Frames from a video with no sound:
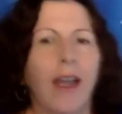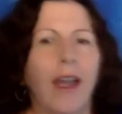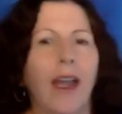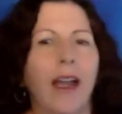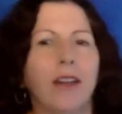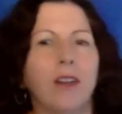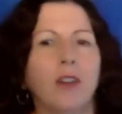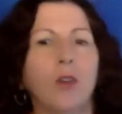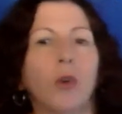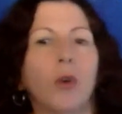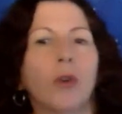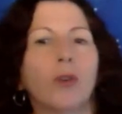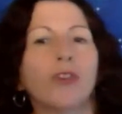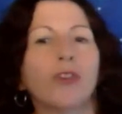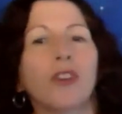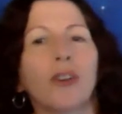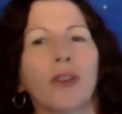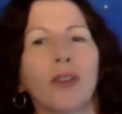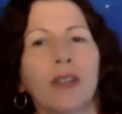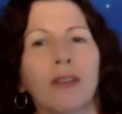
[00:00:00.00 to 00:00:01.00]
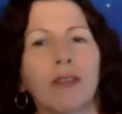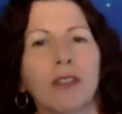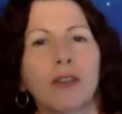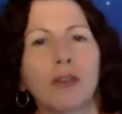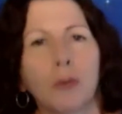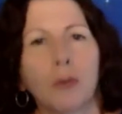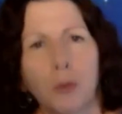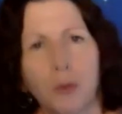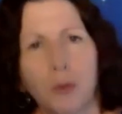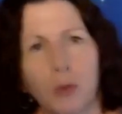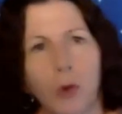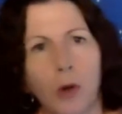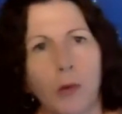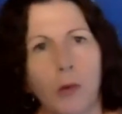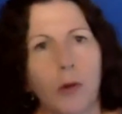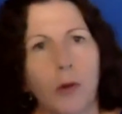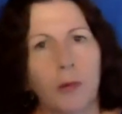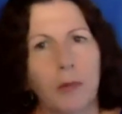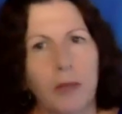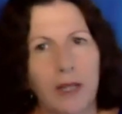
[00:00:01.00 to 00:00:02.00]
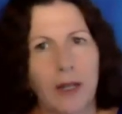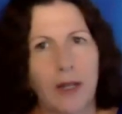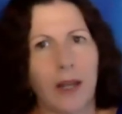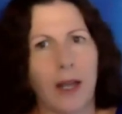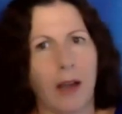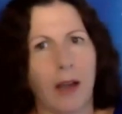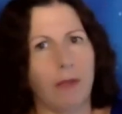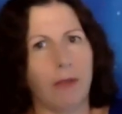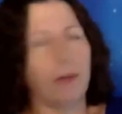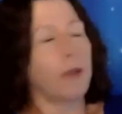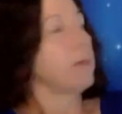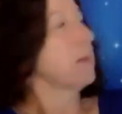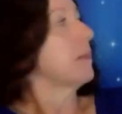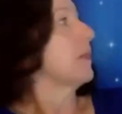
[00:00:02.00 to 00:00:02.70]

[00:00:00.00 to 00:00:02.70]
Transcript: and you're also giving triple warmer a bit of love.